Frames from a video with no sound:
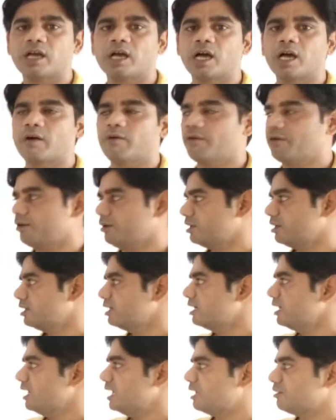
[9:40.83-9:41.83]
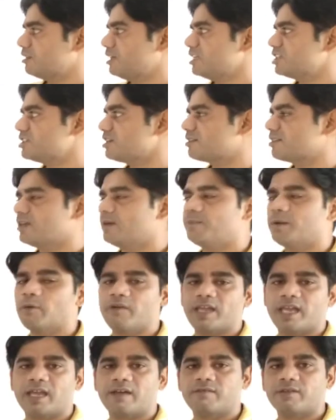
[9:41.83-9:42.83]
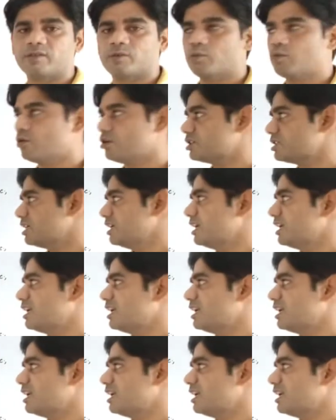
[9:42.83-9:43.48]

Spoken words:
Hour. Now the next example we have is what?